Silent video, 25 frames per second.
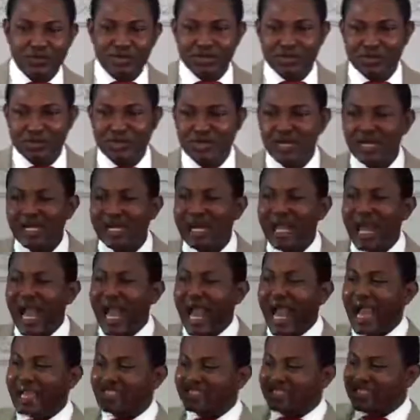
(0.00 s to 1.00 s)
with you?
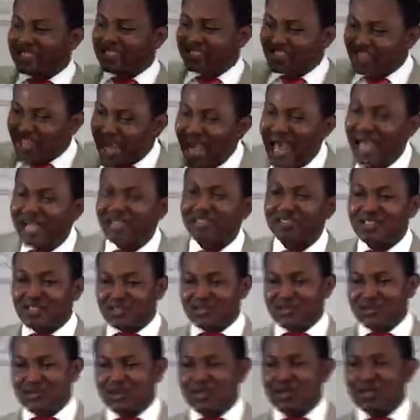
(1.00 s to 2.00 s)
As a child
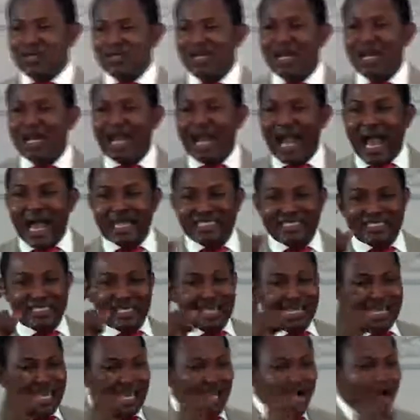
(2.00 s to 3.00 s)
of God, as
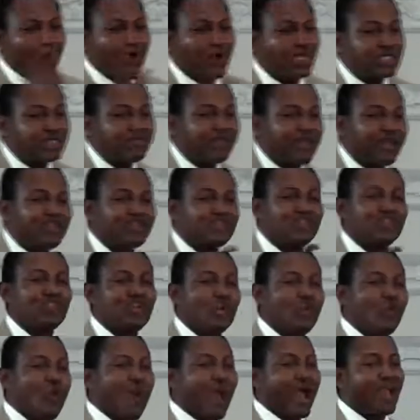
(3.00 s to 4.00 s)
a husband to
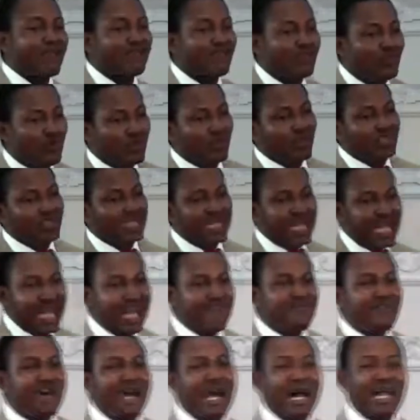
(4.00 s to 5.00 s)
your wife, you must
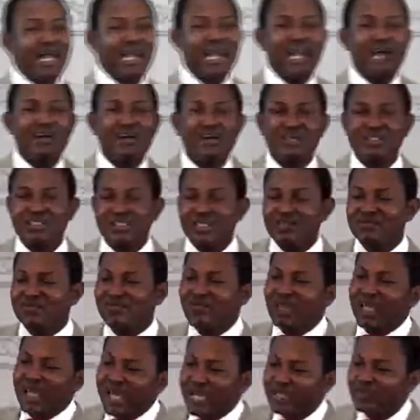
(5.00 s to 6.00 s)
never allow yourself
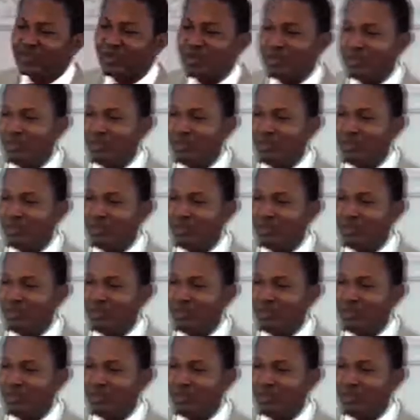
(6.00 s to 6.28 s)
to get to